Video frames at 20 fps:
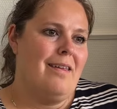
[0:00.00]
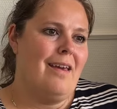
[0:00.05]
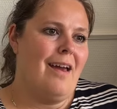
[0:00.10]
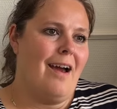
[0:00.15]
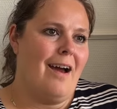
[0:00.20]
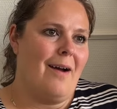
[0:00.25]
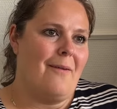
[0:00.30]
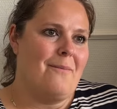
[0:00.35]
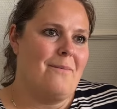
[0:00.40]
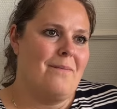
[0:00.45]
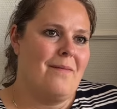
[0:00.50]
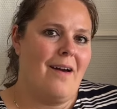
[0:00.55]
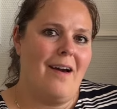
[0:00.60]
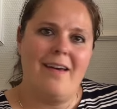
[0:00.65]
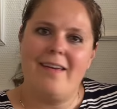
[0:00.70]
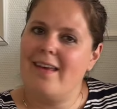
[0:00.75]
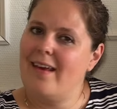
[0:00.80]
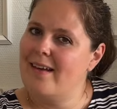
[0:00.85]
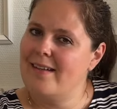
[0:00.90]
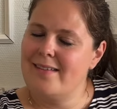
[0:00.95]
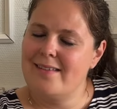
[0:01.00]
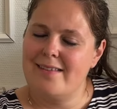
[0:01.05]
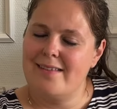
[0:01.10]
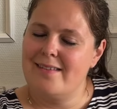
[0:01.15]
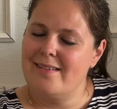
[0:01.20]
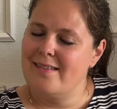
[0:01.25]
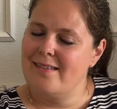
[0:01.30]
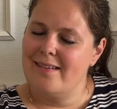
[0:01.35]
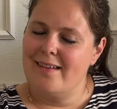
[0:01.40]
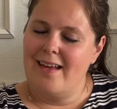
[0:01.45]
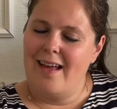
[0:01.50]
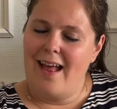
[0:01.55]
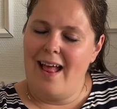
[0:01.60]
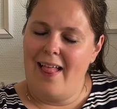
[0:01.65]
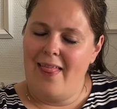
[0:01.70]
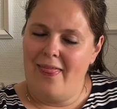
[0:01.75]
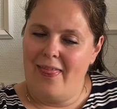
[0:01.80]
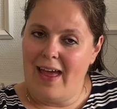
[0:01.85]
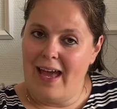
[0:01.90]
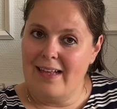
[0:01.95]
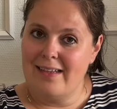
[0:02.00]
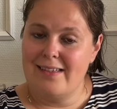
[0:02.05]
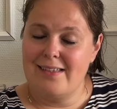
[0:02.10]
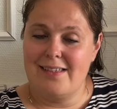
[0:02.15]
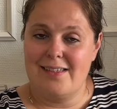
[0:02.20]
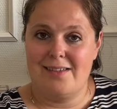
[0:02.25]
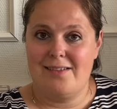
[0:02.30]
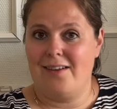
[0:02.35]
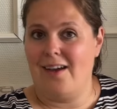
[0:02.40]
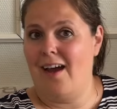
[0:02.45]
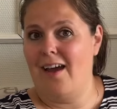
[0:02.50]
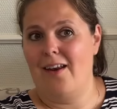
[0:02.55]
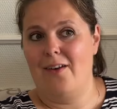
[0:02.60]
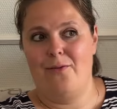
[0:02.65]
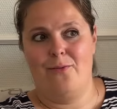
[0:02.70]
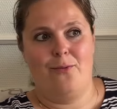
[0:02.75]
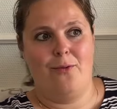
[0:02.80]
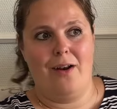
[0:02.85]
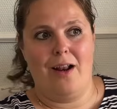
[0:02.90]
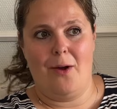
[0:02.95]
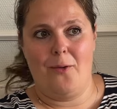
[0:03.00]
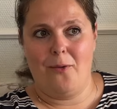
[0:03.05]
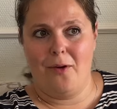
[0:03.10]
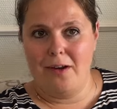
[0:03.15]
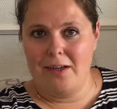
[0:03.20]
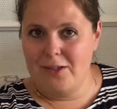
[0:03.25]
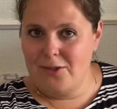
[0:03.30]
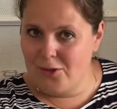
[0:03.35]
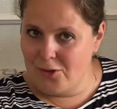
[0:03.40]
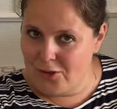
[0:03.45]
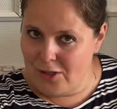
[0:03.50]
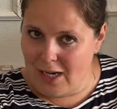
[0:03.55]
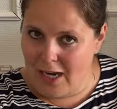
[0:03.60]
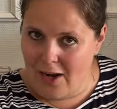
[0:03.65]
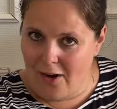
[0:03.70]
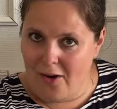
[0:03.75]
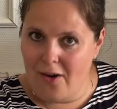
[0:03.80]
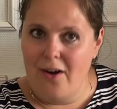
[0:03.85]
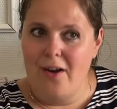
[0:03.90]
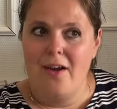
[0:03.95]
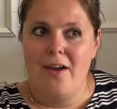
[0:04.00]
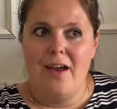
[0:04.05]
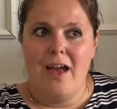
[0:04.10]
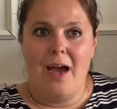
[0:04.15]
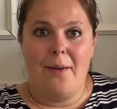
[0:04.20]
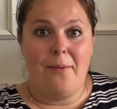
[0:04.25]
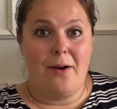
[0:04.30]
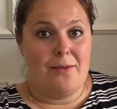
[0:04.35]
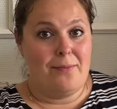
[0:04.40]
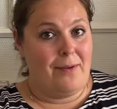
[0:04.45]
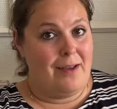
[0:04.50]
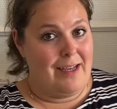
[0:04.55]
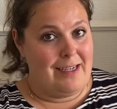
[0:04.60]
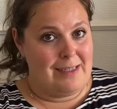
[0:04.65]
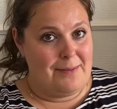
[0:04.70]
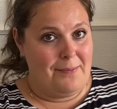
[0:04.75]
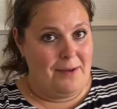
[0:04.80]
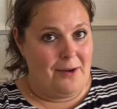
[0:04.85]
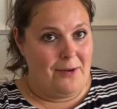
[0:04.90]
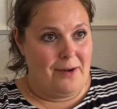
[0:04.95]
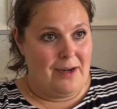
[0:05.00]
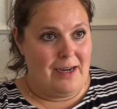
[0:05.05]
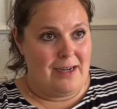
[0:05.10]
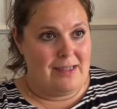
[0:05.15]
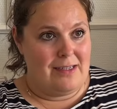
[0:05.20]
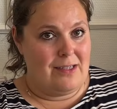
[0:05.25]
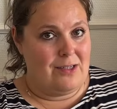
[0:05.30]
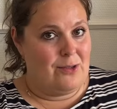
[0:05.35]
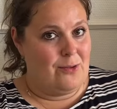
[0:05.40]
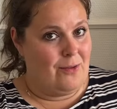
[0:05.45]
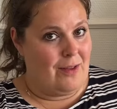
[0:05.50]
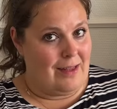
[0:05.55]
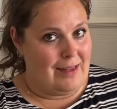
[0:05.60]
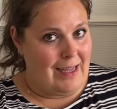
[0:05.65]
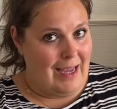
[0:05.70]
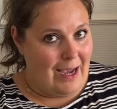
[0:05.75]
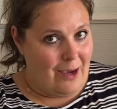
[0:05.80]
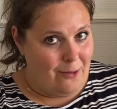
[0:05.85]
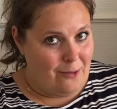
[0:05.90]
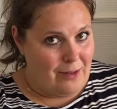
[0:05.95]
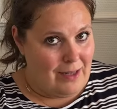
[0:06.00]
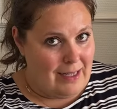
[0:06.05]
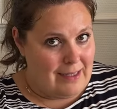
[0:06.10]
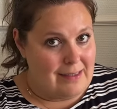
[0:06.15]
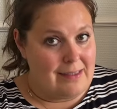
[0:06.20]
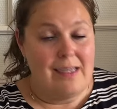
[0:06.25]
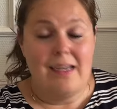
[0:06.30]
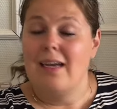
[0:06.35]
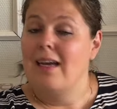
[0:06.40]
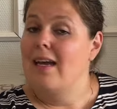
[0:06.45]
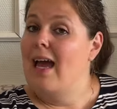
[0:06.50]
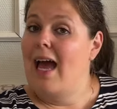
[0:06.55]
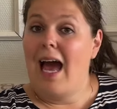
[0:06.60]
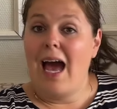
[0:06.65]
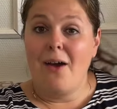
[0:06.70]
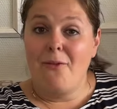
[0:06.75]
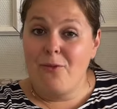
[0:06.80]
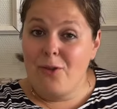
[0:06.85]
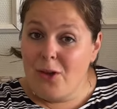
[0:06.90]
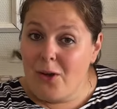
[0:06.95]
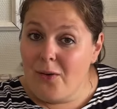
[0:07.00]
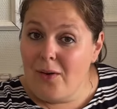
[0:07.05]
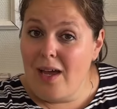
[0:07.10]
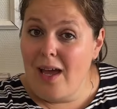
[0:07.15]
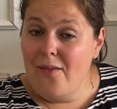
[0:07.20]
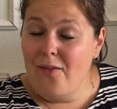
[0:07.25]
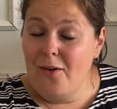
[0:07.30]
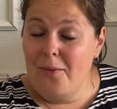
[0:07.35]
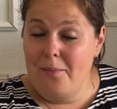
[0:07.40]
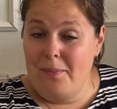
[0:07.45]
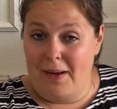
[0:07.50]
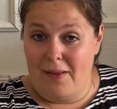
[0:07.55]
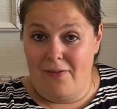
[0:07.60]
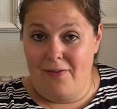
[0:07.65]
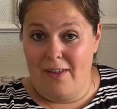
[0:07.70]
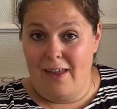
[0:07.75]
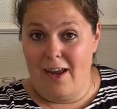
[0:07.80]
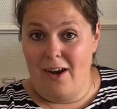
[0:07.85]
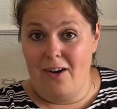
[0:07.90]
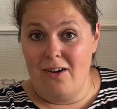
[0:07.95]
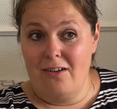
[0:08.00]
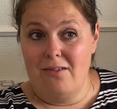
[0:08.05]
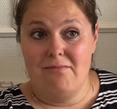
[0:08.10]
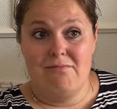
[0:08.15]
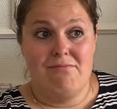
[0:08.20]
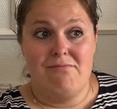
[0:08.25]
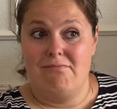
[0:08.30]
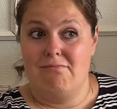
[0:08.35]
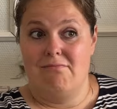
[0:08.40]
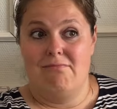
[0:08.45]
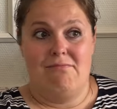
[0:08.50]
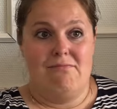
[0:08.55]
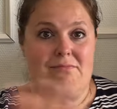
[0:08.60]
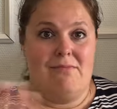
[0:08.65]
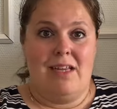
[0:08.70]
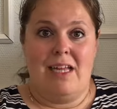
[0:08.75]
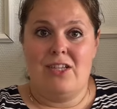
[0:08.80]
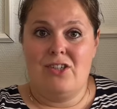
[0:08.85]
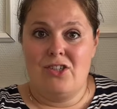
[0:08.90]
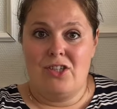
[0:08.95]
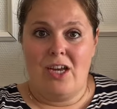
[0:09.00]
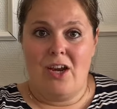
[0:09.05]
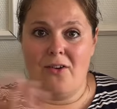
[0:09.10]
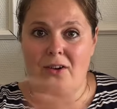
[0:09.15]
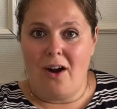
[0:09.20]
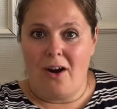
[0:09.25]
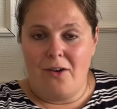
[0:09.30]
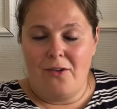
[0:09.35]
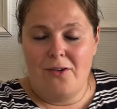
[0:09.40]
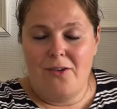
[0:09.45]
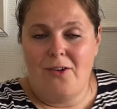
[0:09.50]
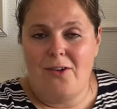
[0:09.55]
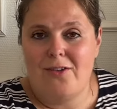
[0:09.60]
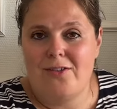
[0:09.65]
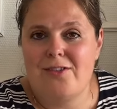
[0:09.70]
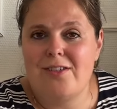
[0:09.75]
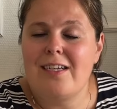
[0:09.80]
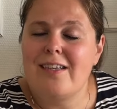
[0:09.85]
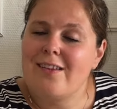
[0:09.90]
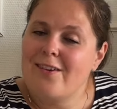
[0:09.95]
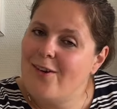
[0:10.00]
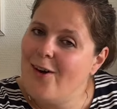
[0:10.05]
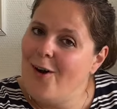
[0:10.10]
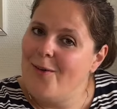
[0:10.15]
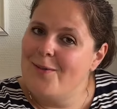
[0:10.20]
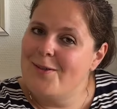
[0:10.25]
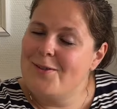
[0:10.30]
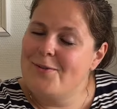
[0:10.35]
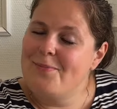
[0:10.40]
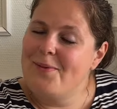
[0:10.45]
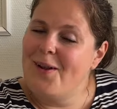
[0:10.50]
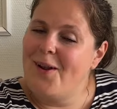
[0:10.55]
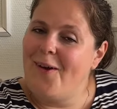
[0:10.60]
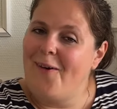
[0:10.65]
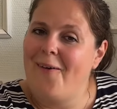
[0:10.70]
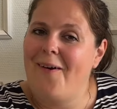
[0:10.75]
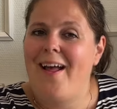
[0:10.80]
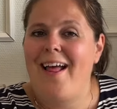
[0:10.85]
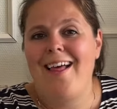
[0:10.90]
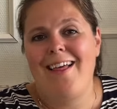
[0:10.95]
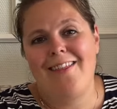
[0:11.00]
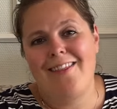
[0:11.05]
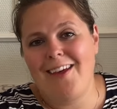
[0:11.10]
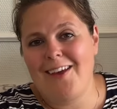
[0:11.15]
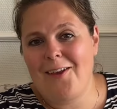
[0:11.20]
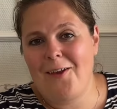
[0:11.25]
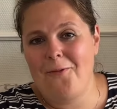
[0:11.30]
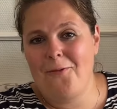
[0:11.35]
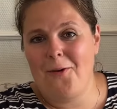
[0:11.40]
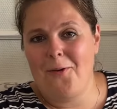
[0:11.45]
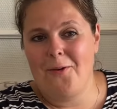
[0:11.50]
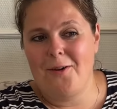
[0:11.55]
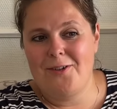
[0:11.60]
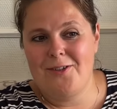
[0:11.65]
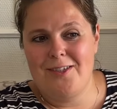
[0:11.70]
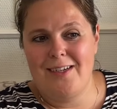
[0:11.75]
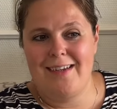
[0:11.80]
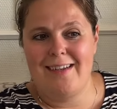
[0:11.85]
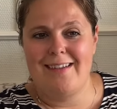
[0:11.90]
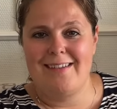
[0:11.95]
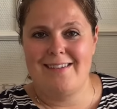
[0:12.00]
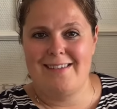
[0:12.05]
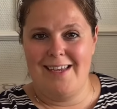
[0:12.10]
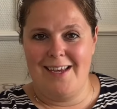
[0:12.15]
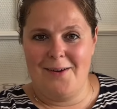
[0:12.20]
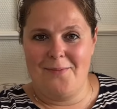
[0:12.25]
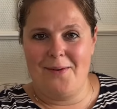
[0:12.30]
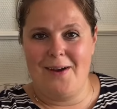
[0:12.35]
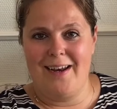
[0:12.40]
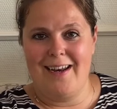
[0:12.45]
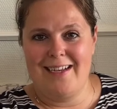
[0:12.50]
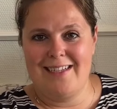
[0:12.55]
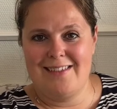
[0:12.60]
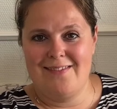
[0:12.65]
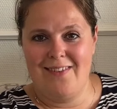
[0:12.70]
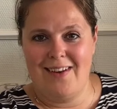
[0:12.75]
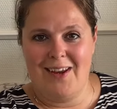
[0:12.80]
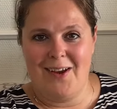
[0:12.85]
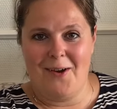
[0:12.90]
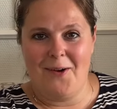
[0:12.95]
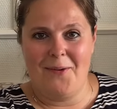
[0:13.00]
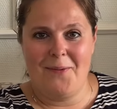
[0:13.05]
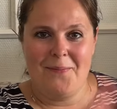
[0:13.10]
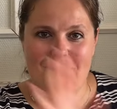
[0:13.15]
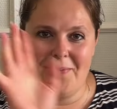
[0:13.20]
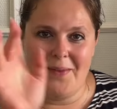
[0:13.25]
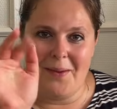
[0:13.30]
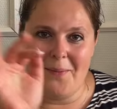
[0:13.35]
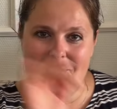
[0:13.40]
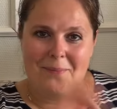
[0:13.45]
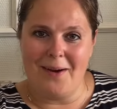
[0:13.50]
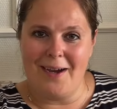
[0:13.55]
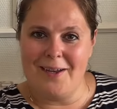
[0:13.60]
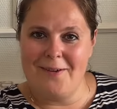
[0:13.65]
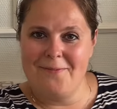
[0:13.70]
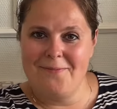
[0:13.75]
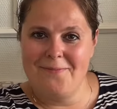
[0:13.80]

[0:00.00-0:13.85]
yeah, I guess that's kind of what I wanted to share about my experience to that outlet. Have you ever been there? Let's share our thoughts in the comments below. Thank you for watching. See you in my next video. Bye.